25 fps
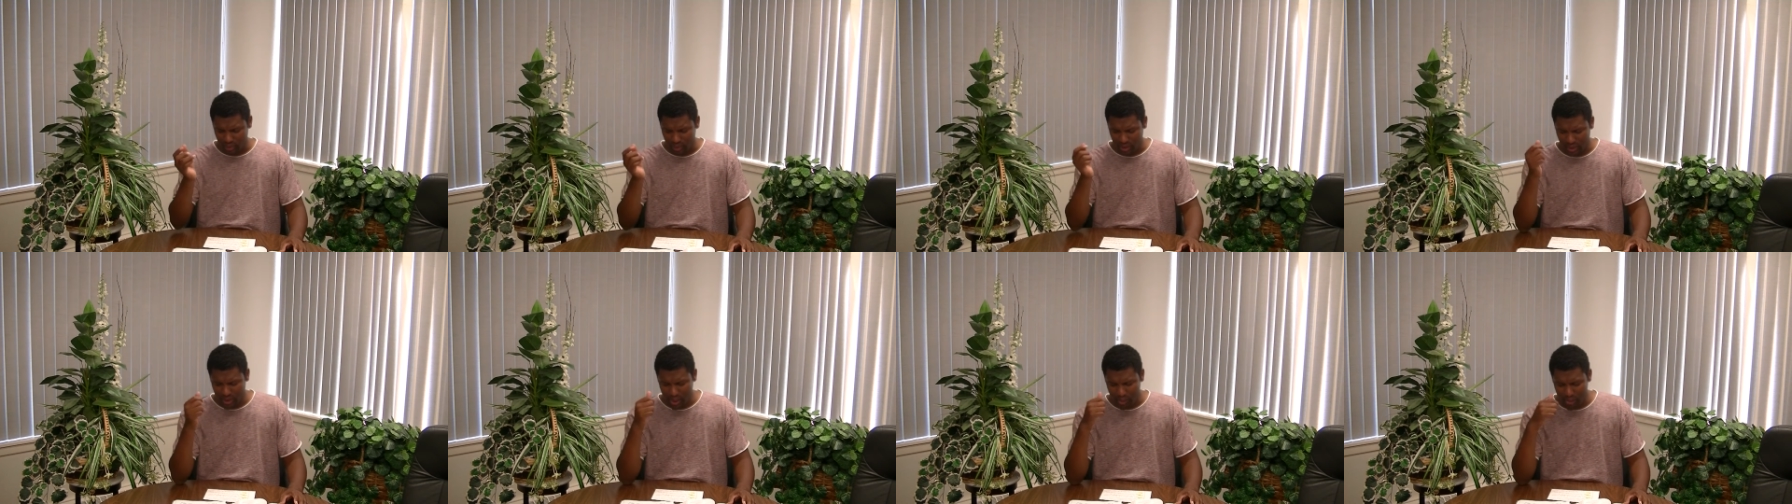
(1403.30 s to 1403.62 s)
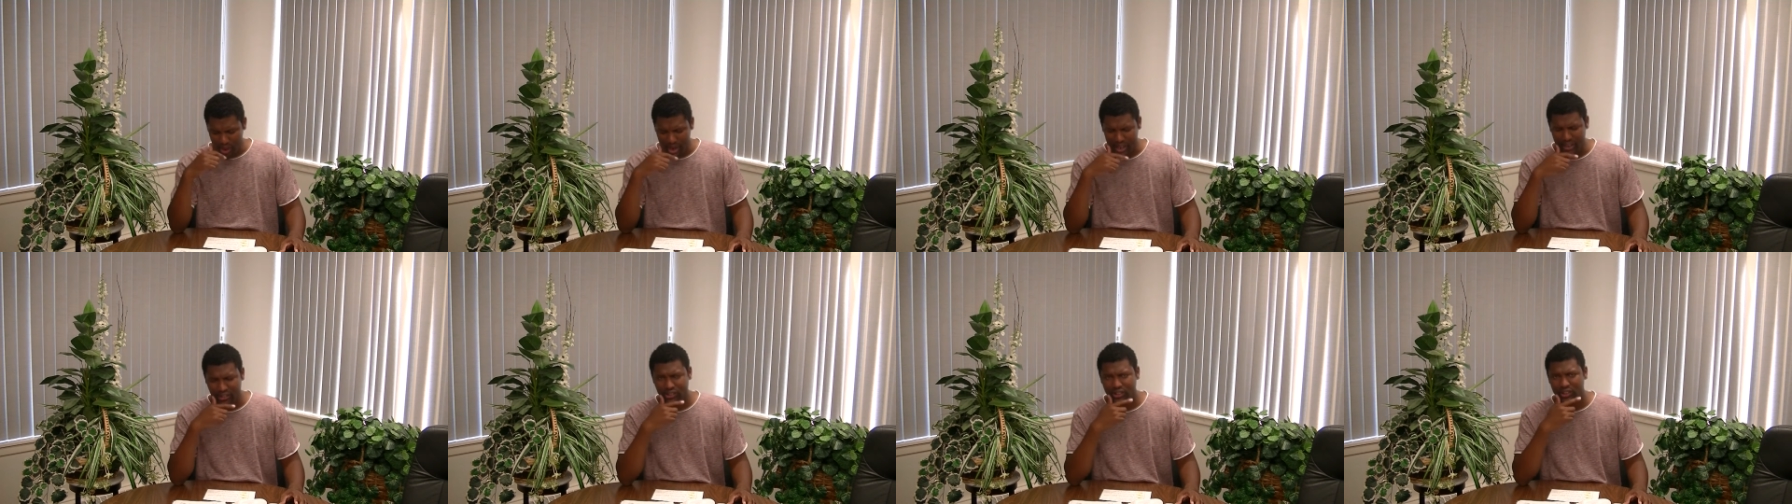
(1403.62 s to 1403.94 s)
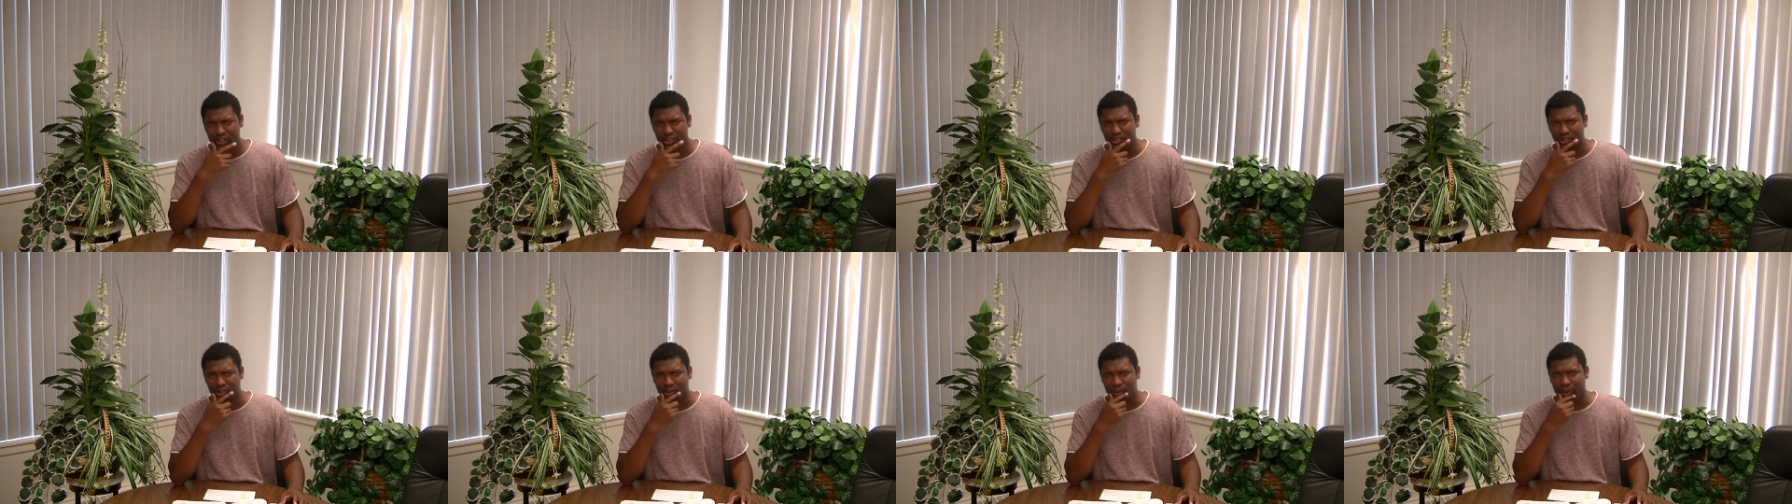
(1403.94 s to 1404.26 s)
let me ask you
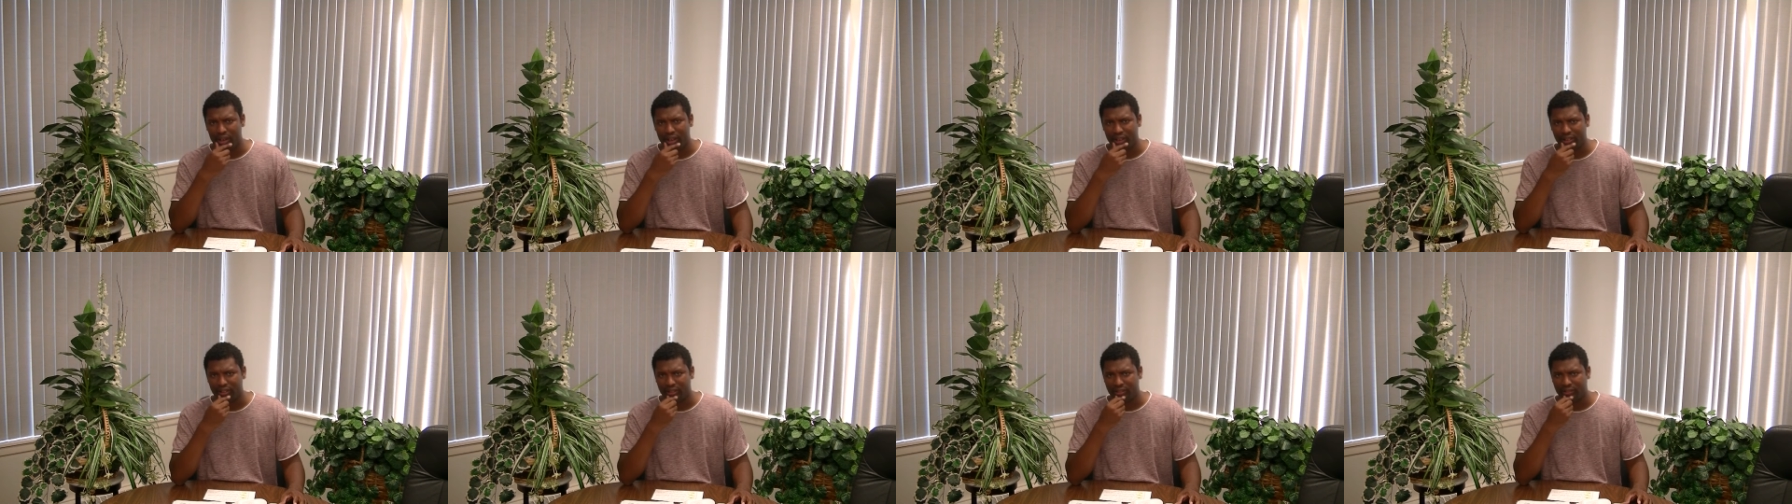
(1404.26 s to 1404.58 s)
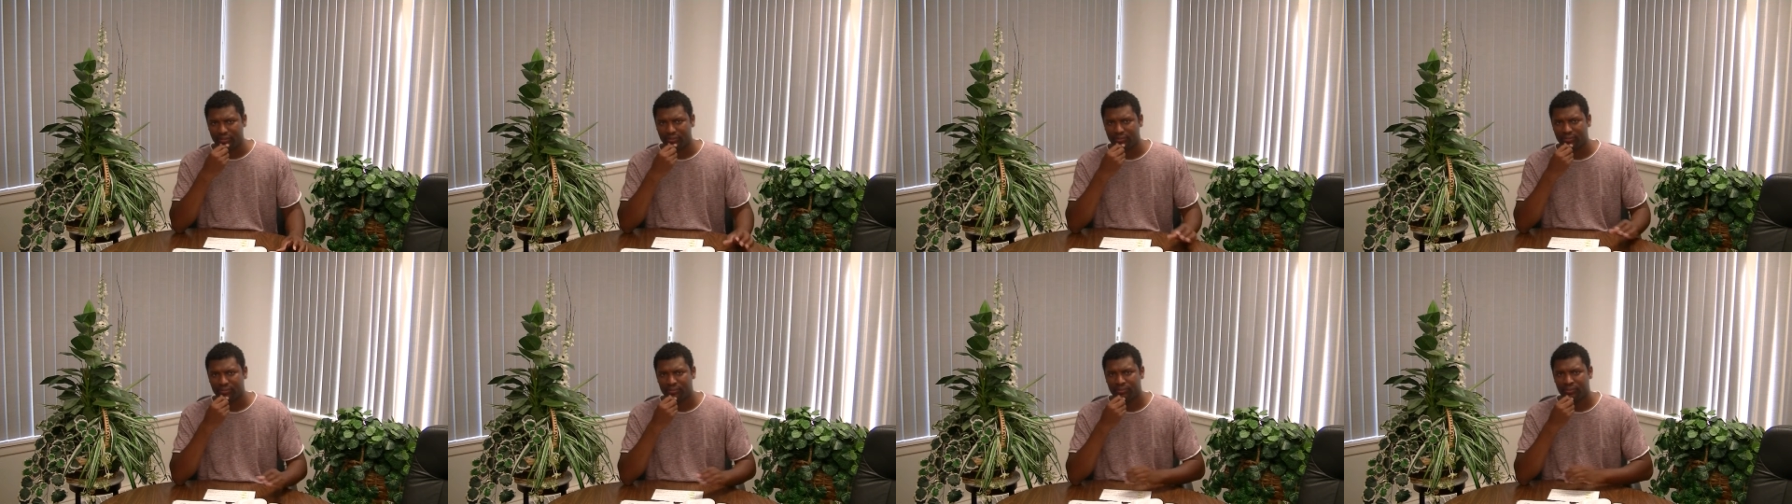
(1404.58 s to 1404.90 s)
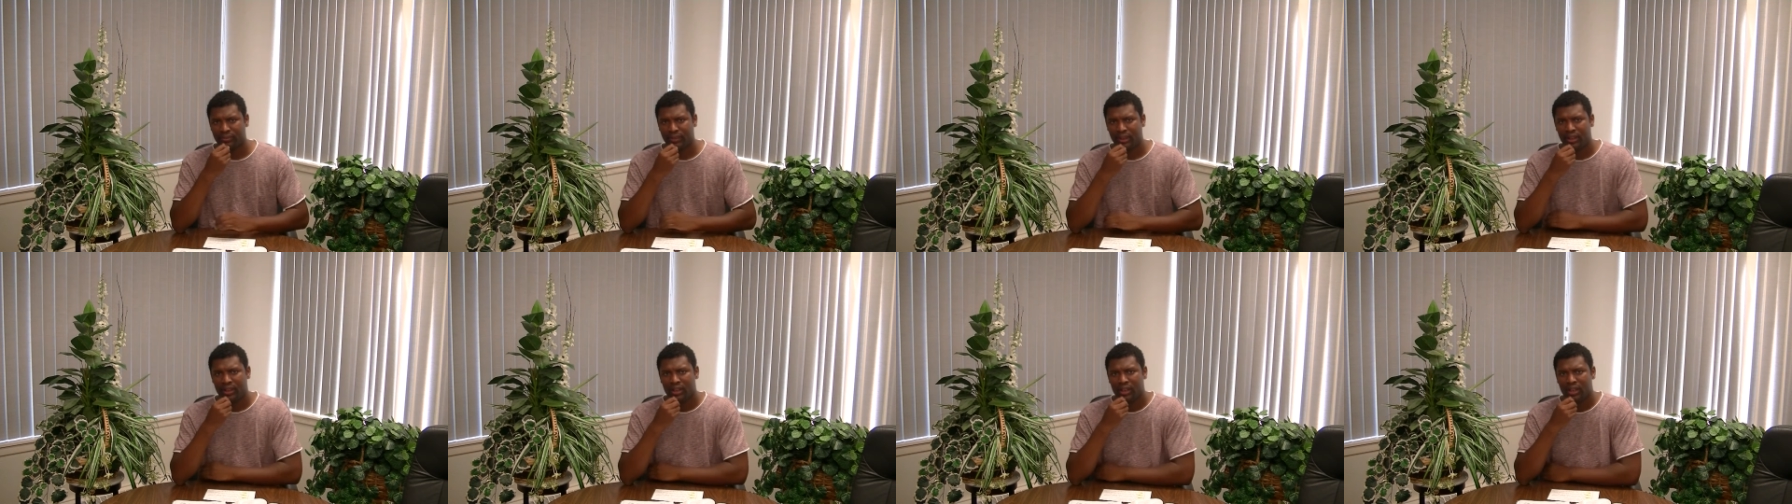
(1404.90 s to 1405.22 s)
this question.
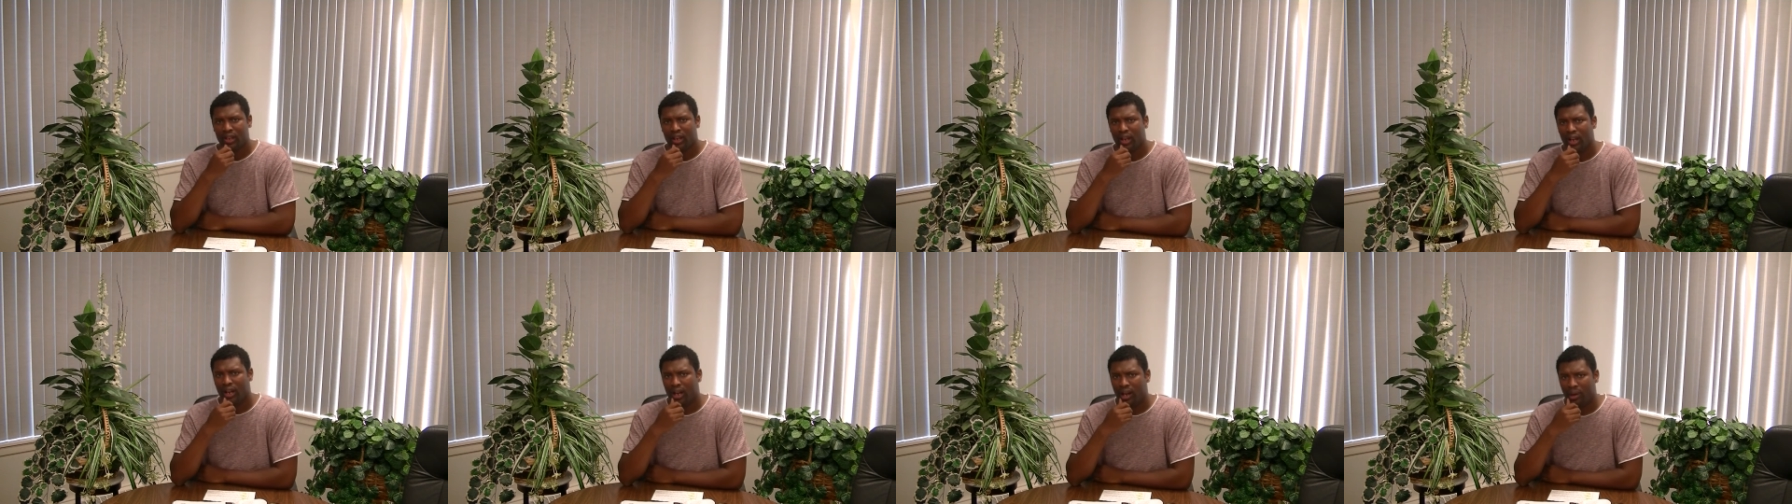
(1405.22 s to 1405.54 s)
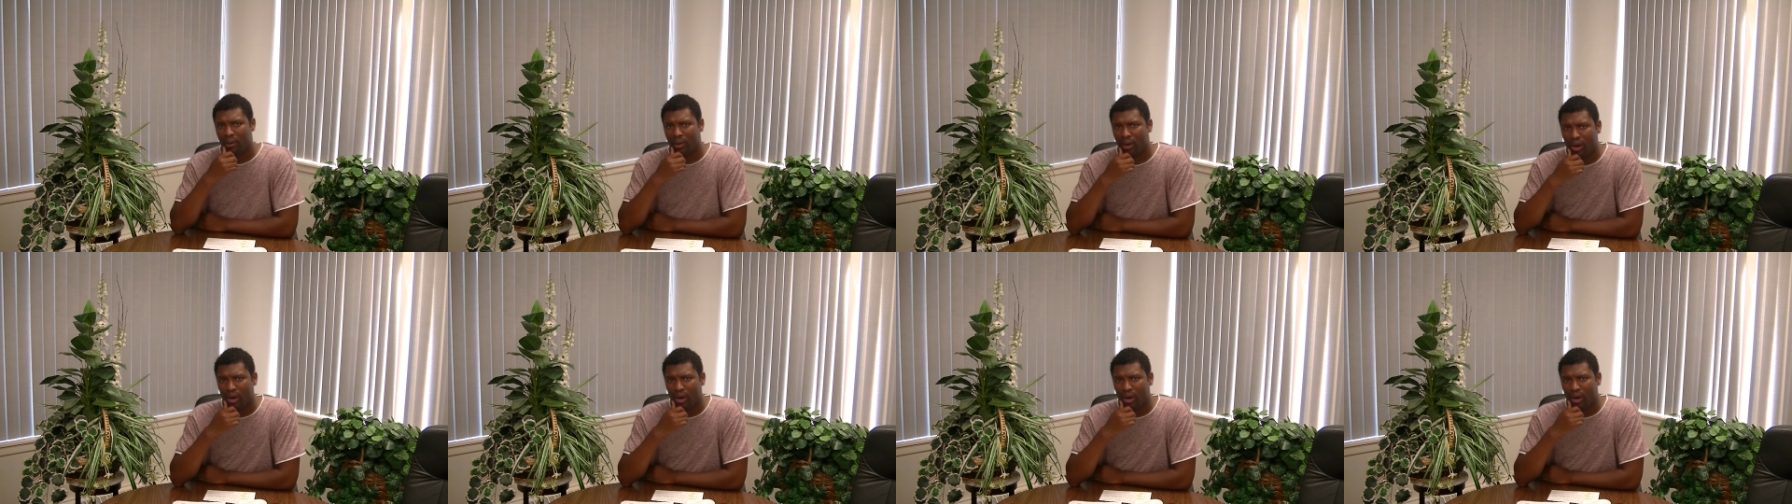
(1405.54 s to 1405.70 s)
Uh,